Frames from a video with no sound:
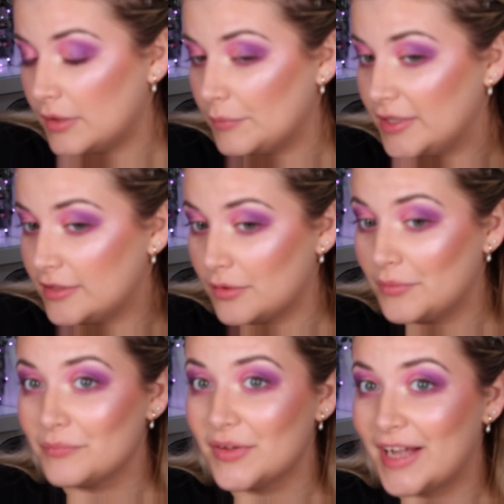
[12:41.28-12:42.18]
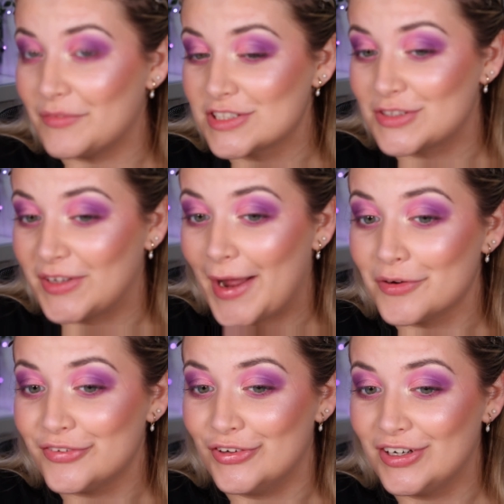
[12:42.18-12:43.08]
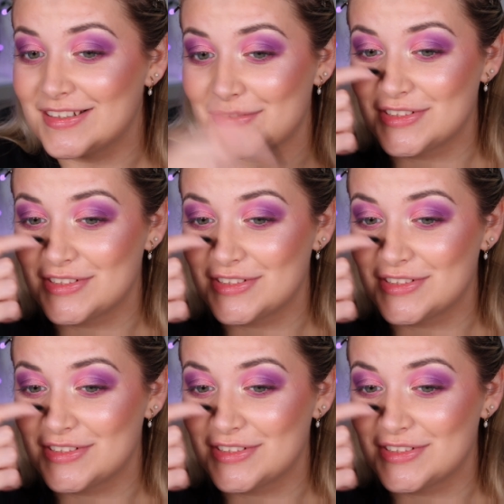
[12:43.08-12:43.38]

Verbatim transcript: I mean, my camera's gone out of focus, and